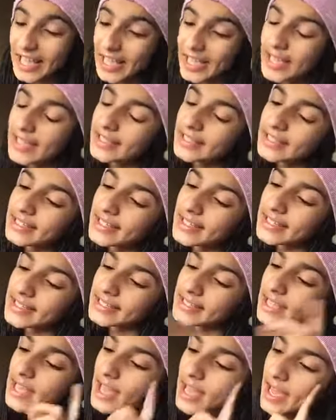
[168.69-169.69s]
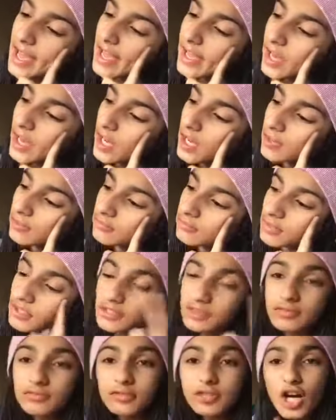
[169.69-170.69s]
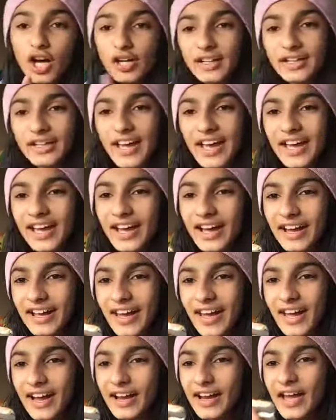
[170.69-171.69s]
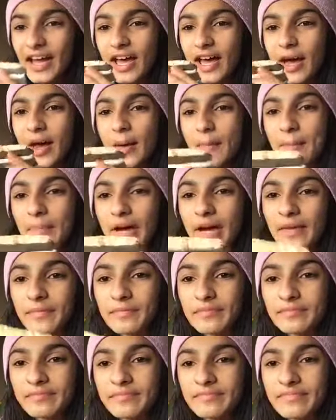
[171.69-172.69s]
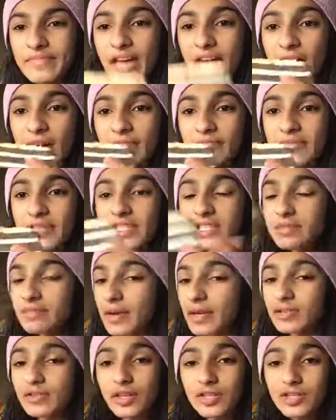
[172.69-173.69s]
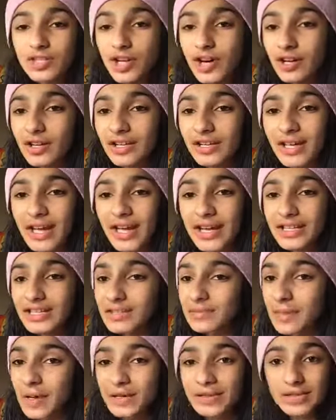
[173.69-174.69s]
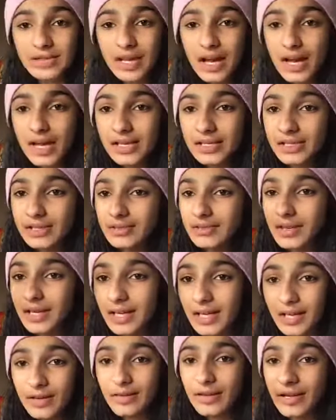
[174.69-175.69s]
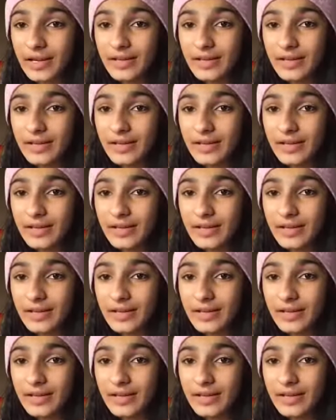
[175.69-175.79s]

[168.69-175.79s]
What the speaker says: It is a just chocolate cake again, but yeah, it smells like chocolate cake, smells nice. Here it